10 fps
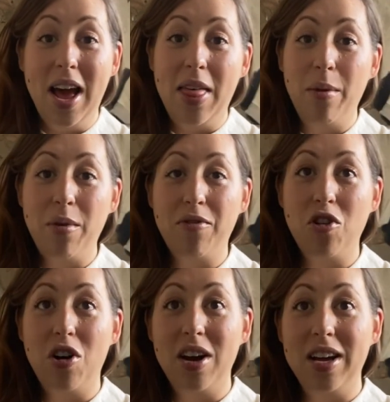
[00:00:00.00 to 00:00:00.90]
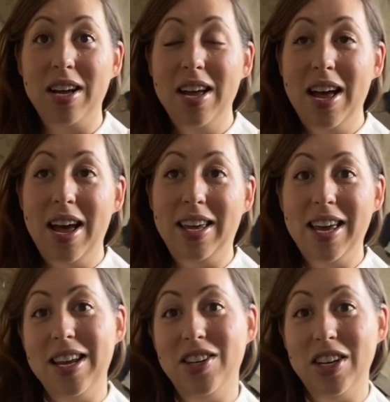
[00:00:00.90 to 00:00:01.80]
And then we've got a
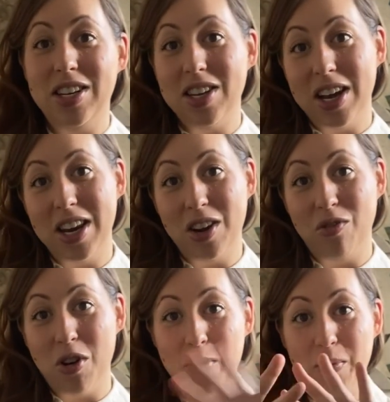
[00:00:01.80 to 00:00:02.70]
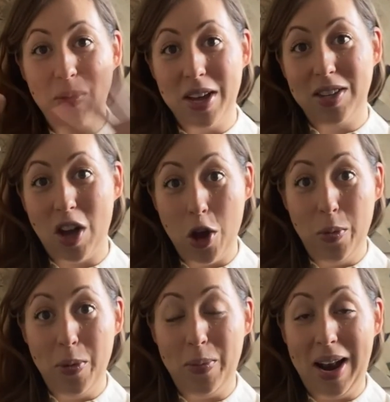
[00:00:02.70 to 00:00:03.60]
kitchen dining room that's
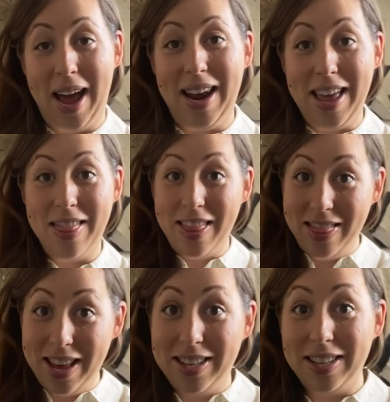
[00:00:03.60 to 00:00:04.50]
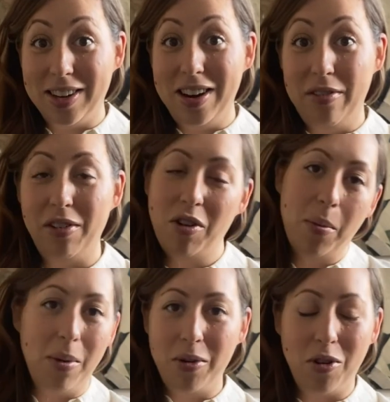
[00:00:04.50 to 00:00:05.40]
open plan. And then this is our living room
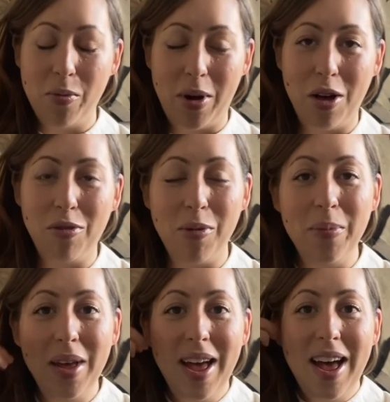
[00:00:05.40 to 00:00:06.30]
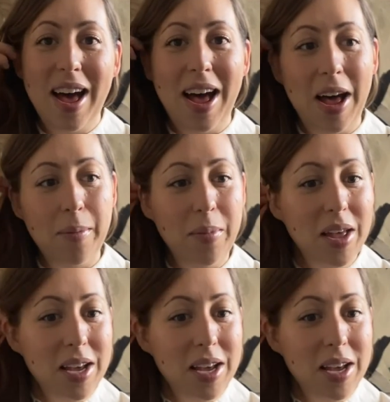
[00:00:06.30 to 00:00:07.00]
and we've got a bathroom.